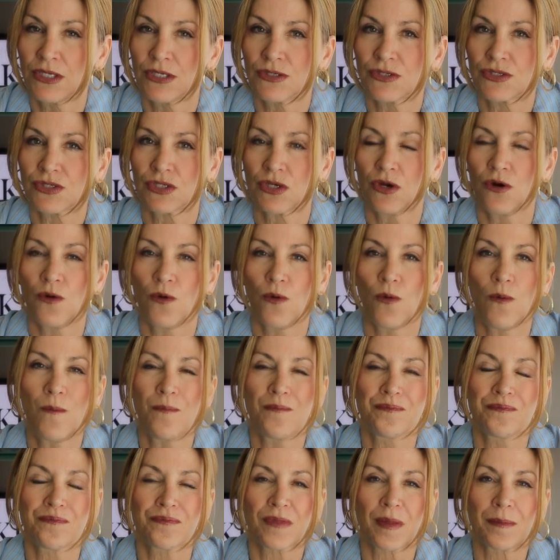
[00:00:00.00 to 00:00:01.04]
So
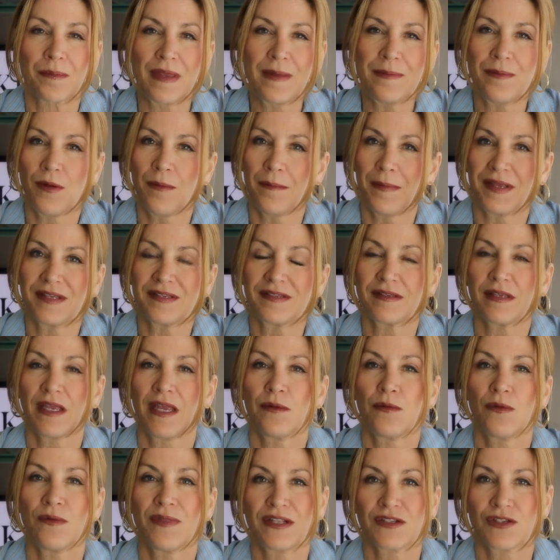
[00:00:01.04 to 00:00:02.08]
people may say,
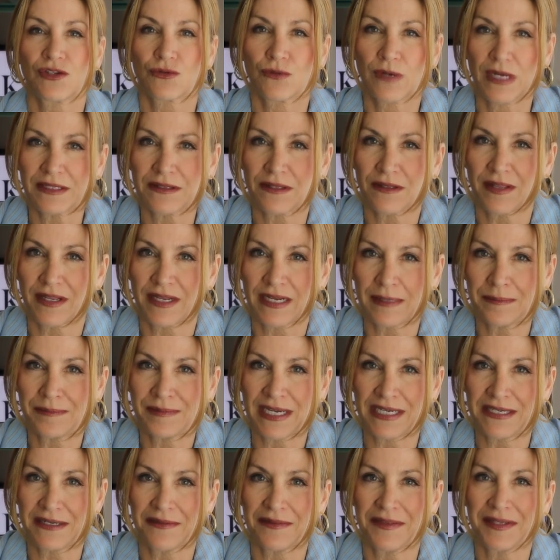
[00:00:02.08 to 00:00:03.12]
well, that's great that they
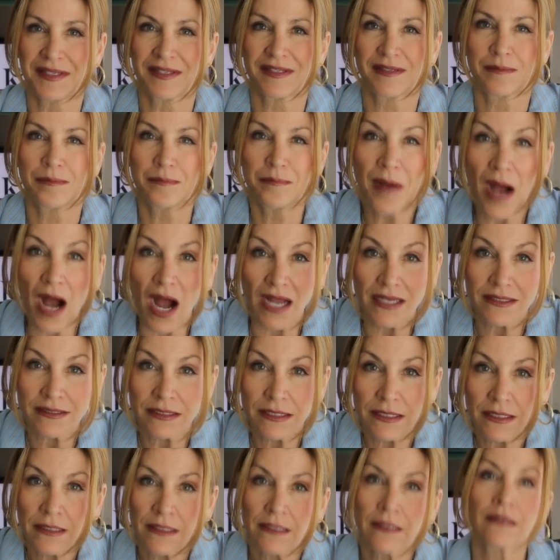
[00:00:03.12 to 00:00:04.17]
updated this, but
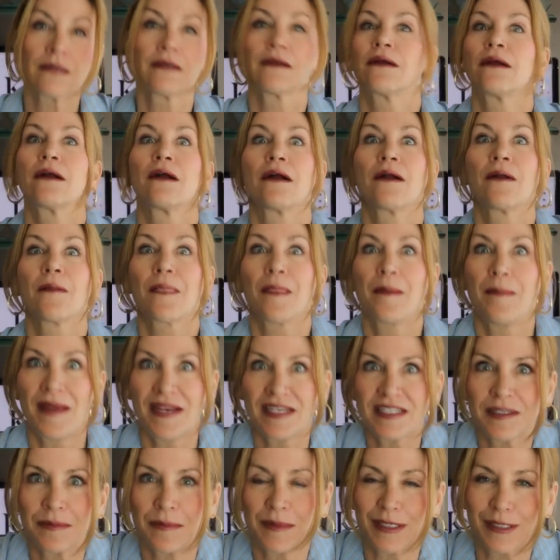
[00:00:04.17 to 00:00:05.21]
the
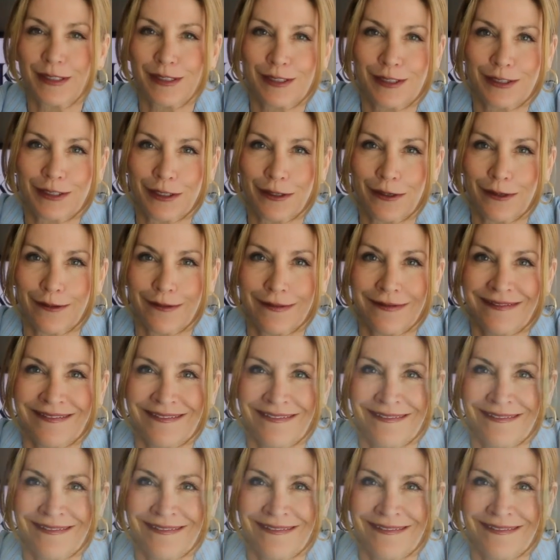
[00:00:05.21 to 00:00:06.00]
basement is still